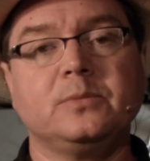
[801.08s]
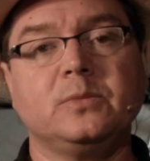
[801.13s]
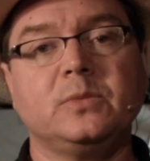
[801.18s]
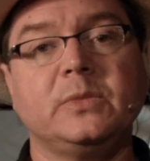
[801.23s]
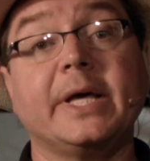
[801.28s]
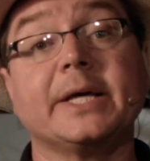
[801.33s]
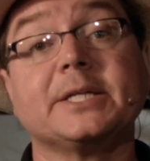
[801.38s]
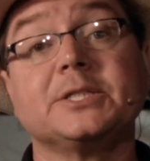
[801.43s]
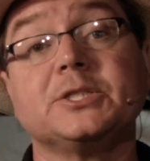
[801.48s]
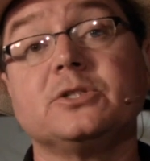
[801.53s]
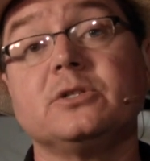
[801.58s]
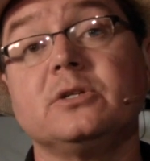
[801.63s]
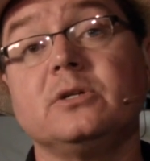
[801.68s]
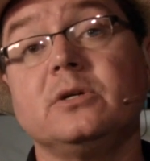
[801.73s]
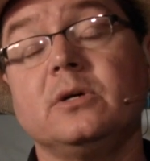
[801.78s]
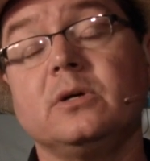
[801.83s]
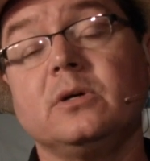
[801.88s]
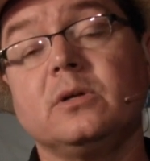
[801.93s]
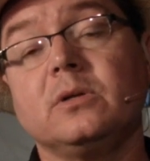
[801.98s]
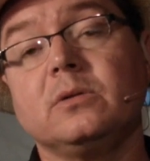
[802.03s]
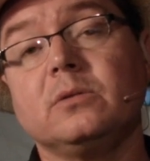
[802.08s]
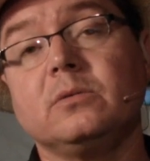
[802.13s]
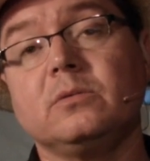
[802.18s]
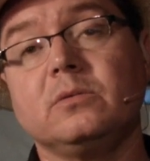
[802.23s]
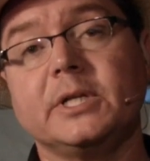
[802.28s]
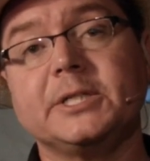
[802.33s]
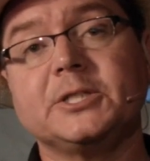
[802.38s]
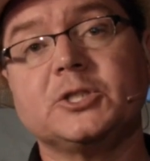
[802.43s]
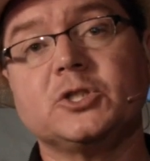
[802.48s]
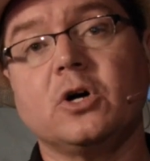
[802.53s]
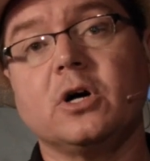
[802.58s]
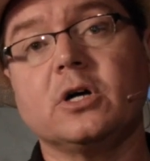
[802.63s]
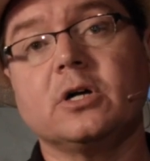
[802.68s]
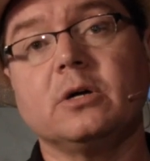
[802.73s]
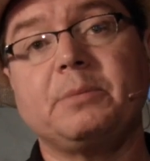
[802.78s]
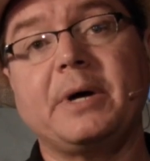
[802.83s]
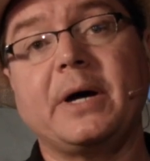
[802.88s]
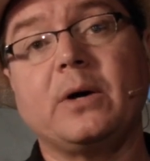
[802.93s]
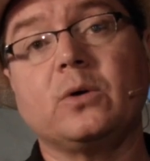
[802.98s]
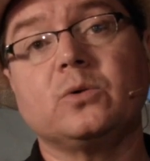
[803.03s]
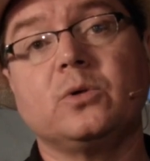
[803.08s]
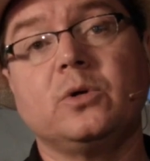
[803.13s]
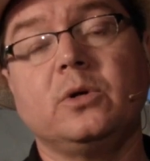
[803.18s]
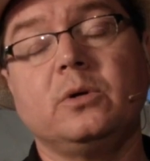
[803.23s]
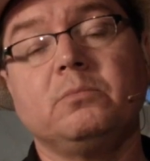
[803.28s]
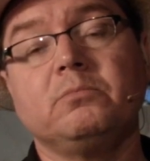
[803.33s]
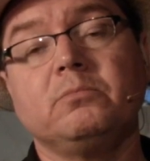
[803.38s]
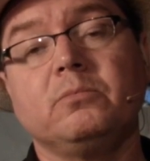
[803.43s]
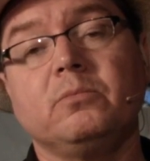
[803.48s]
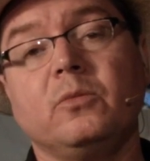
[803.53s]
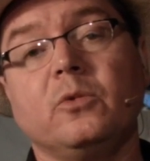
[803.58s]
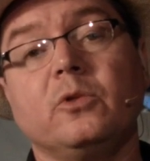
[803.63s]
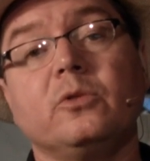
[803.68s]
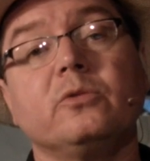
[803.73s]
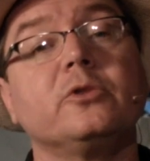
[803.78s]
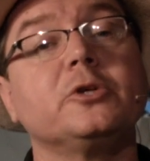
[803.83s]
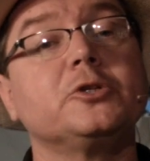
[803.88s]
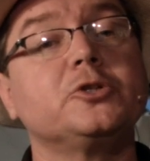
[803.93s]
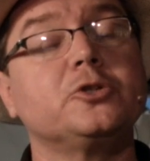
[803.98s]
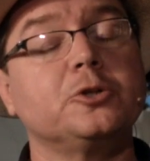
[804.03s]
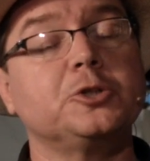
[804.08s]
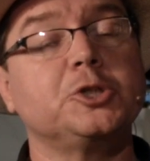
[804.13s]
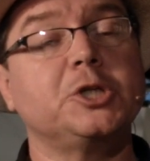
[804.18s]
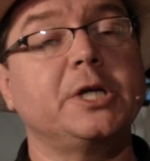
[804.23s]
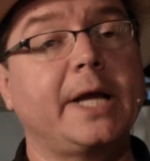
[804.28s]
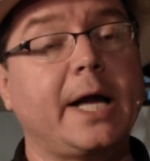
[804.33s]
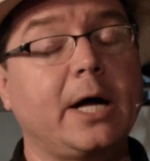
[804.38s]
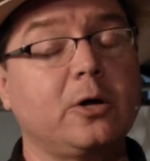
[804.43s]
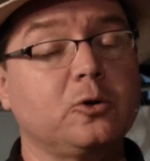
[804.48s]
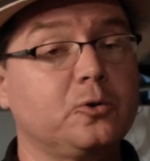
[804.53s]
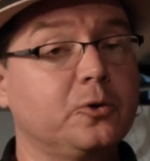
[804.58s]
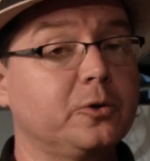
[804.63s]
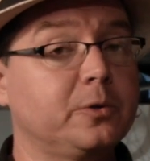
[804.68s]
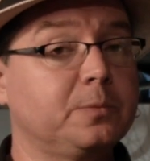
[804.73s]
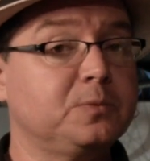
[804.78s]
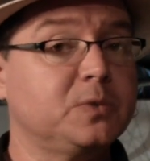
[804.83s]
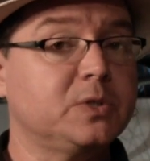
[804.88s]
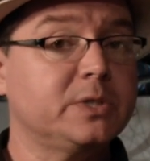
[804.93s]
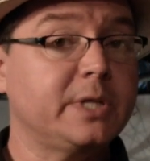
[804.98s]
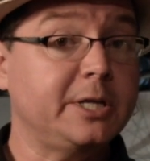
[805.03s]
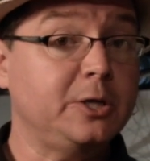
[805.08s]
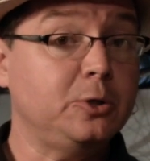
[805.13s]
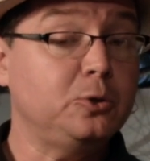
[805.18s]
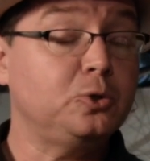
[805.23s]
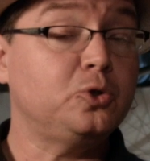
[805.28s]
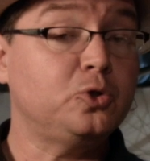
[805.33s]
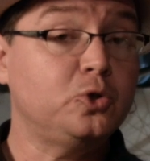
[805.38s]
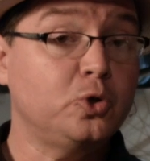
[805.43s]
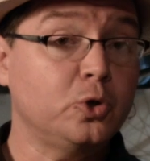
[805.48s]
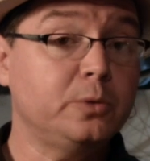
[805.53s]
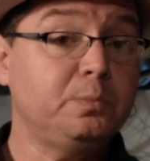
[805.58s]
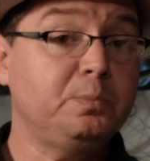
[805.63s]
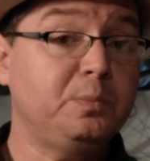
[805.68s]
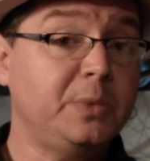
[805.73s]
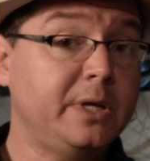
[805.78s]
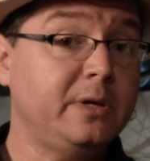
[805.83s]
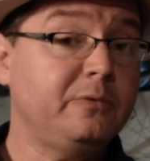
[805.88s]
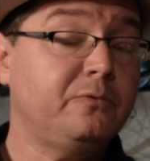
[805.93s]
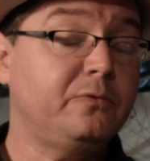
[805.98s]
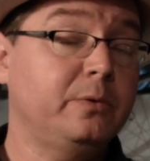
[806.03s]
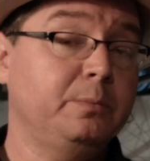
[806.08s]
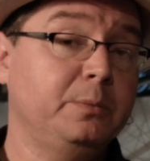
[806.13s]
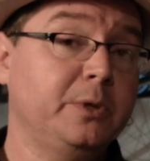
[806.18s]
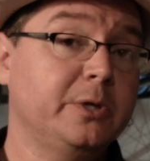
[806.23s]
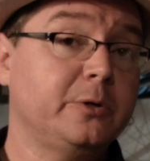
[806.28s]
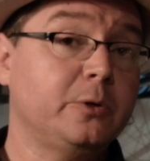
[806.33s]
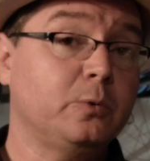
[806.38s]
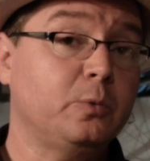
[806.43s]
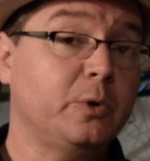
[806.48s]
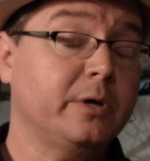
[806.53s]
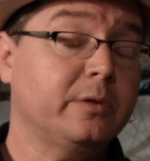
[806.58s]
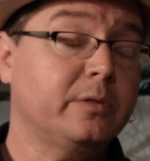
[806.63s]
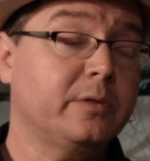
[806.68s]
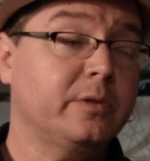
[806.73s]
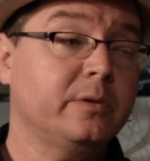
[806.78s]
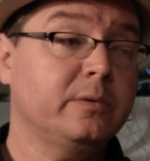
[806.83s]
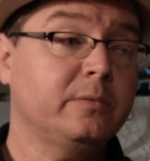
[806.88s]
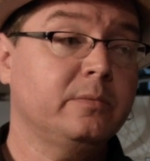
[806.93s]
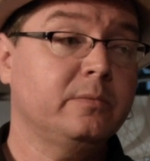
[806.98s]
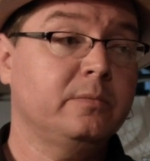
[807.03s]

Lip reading: Next, let's talk about the searching algorithms that you should be familiar with.